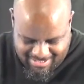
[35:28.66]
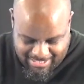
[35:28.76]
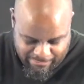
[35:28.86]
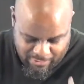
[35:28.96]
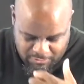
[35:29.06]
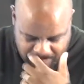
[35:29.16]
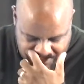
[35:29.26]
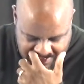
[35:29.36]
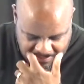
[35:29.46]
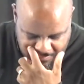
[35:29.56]
Look at verse
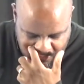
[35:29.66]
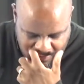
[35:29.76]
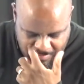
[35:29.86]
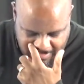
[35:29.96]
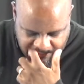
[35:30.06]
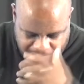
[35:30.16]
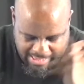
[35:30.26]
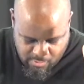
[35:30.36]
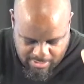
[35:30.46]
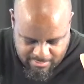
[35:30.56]
15 with me and
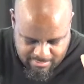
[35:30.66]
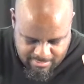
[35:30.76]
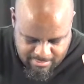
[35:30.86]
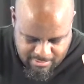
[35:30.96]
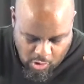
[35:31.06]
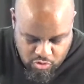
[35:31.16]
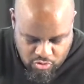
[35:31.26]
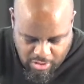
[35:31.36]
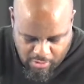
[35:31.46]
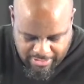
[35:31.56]
following. Don't
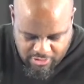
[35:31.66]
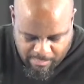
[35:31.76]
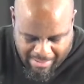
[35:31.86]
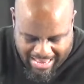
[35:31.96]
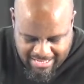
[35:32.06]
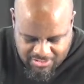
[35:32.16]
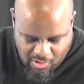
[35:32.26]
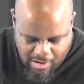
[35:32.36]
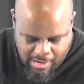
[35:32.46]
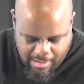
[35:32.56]
you know that your bodies
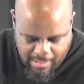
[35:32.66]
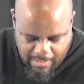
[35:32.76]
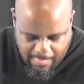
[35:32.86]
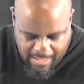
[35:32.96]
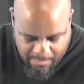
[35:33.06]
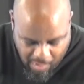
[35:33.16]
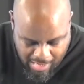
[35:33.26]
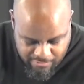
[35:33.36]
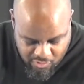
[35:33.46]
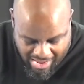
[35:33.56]
are a
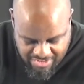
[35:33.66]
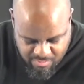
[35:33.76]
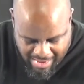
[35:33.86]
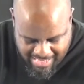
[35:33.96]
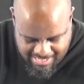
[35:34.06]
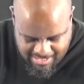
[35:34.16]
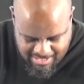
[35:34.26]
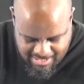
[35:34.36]
part of Christ's body?